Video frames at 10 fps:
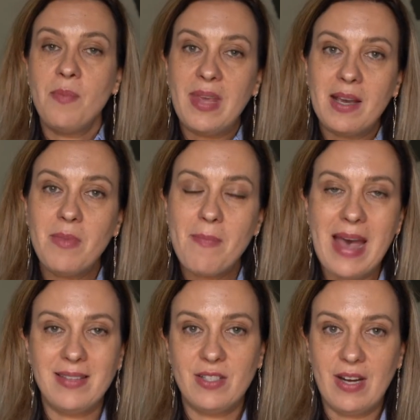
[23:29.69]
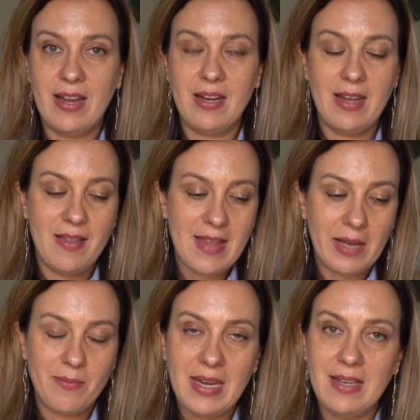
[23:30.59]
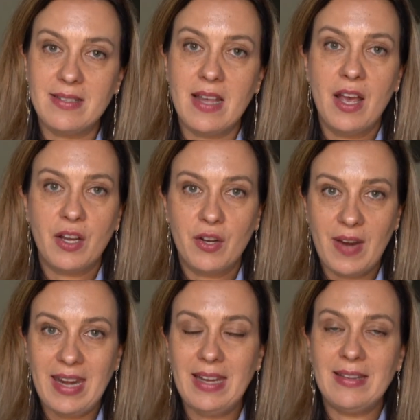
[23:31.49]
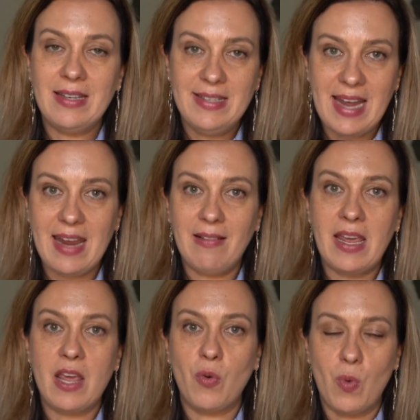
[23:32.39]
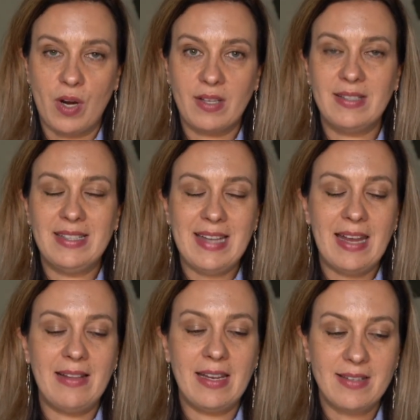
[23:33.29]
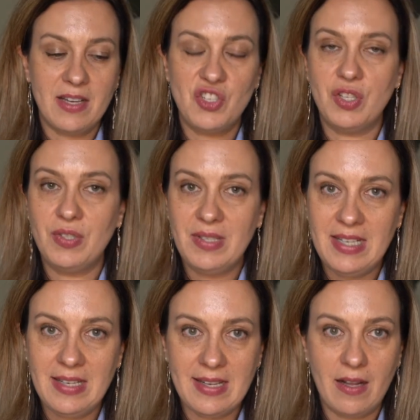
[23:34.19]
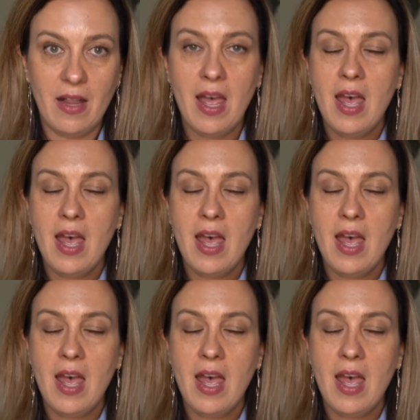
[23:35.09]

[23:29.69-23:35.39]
Become a master at it, and that means creating the daily work, the daily attention to detail,